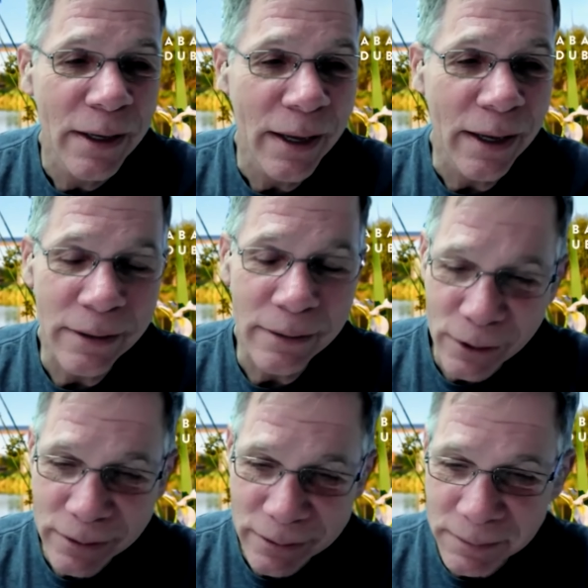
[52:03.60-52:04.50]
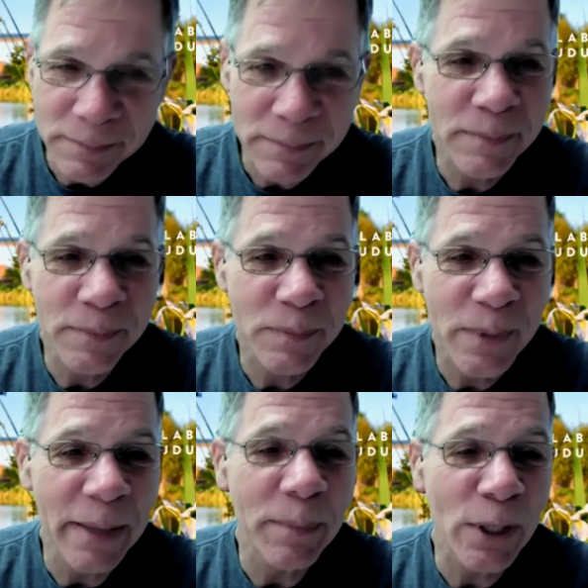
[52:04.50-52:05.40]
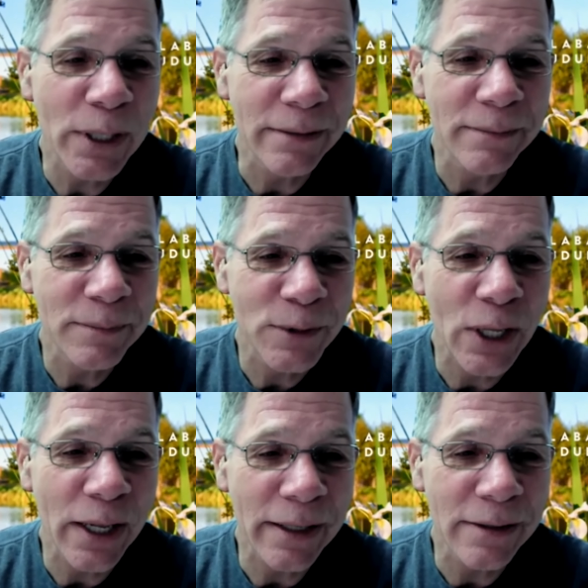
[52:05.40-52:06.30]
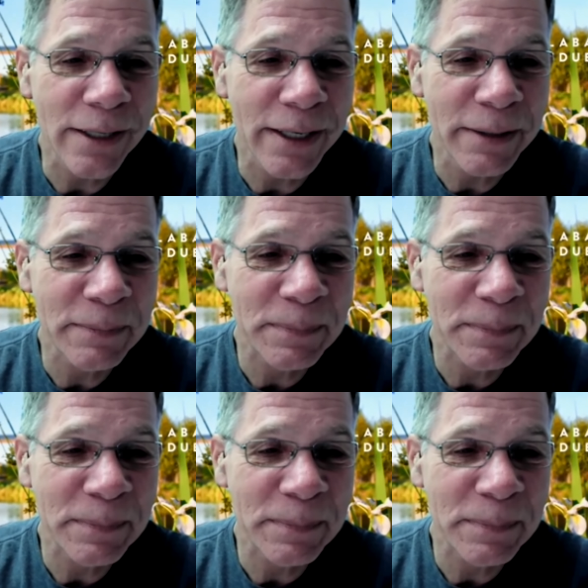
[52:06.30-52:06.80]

And just keep looking, all I can say.